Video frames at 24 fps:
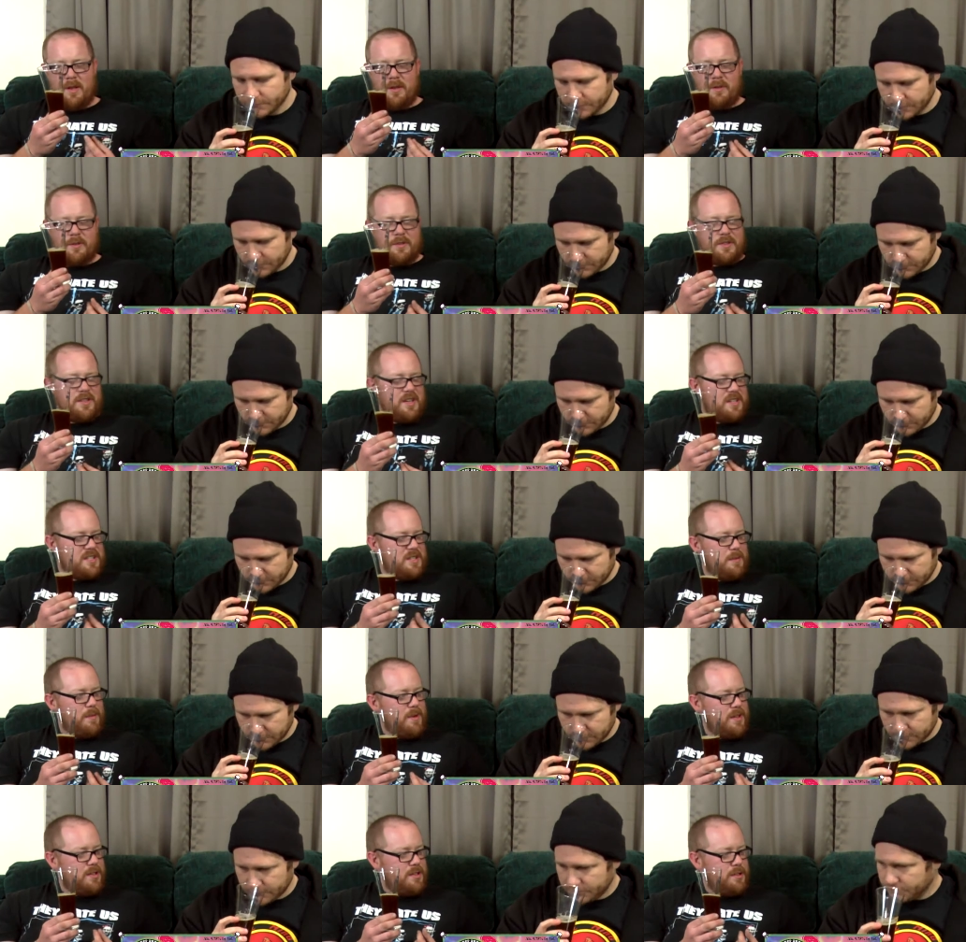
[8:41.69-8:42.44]
Speaker 1: Looks like
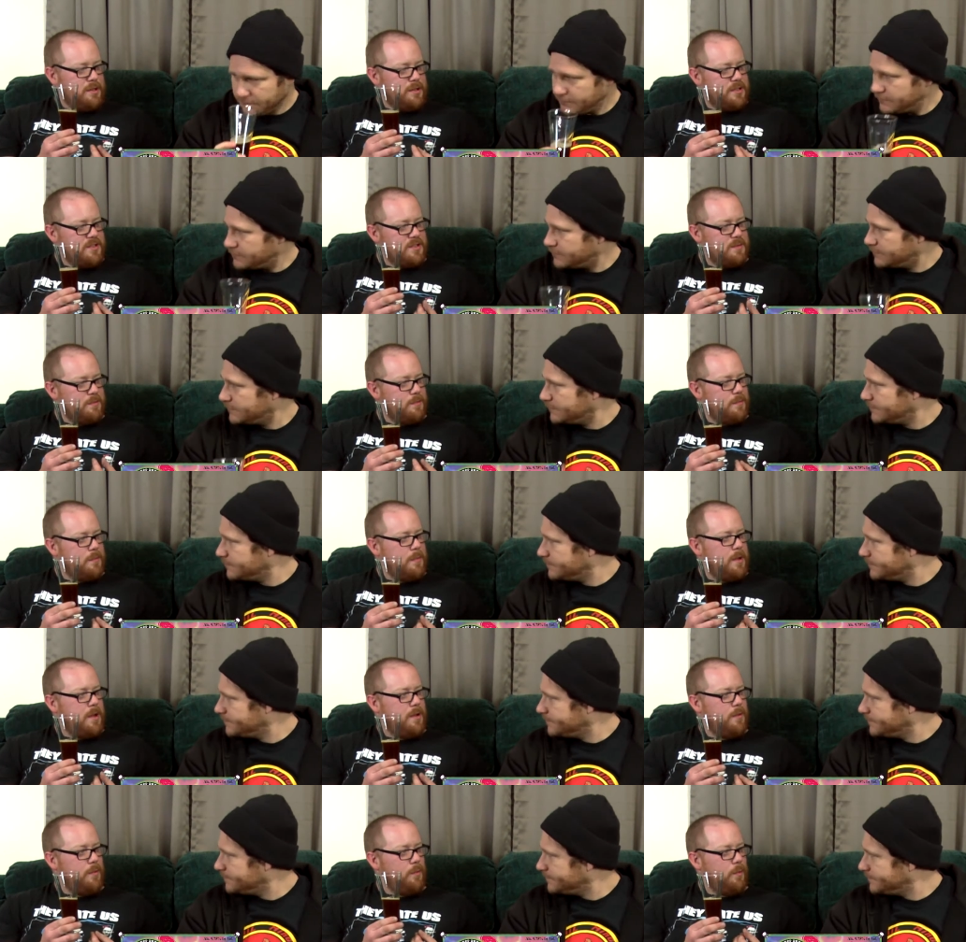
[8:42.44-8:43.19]
somebody took some
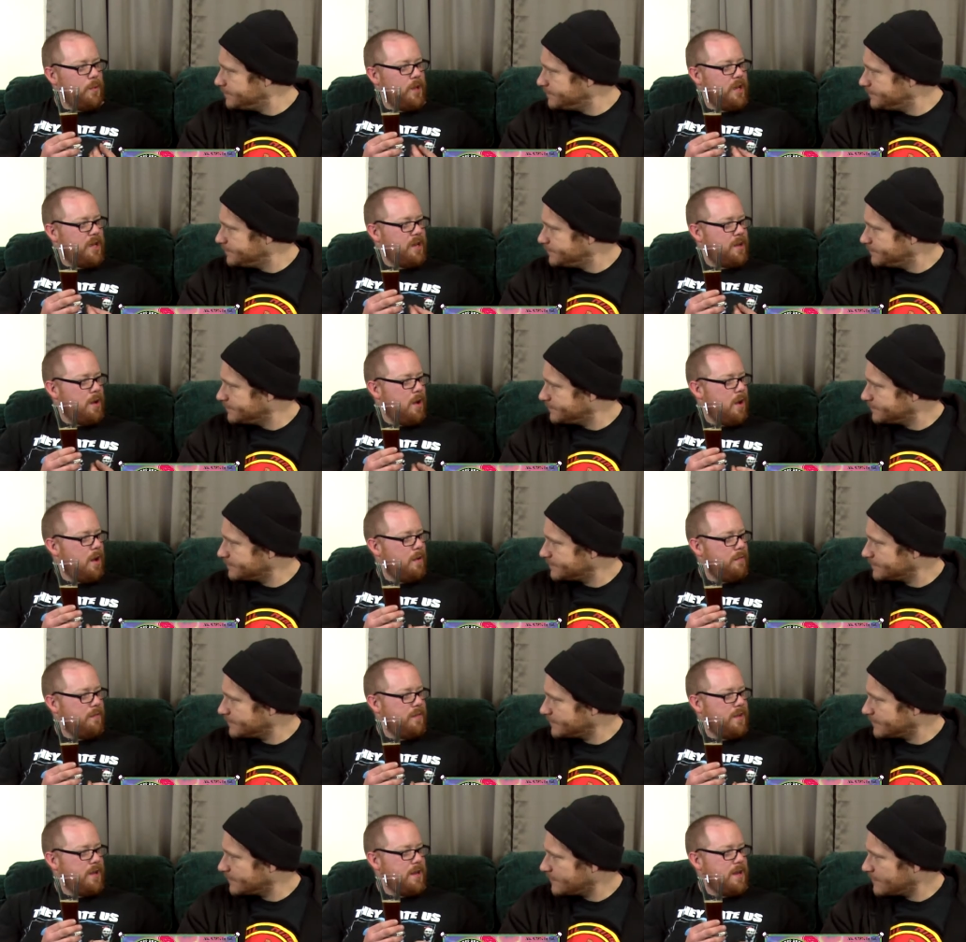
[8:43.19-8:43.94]
weak
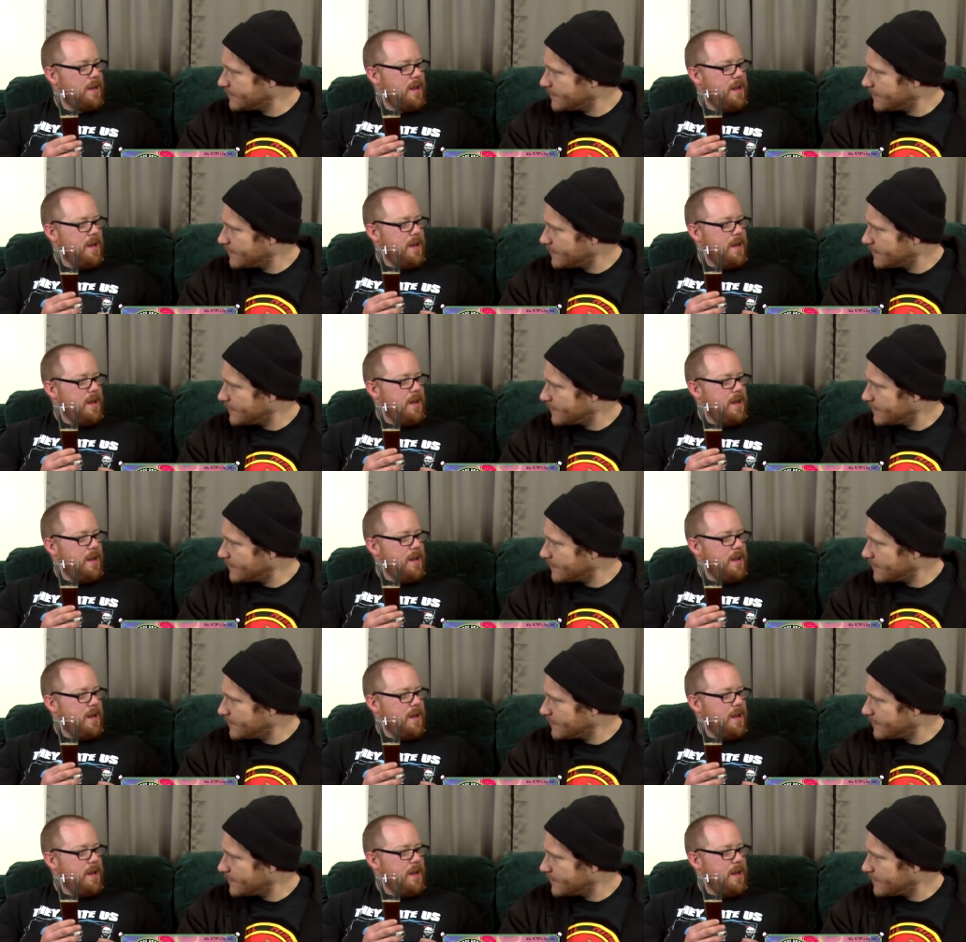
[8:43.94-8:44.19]
coffee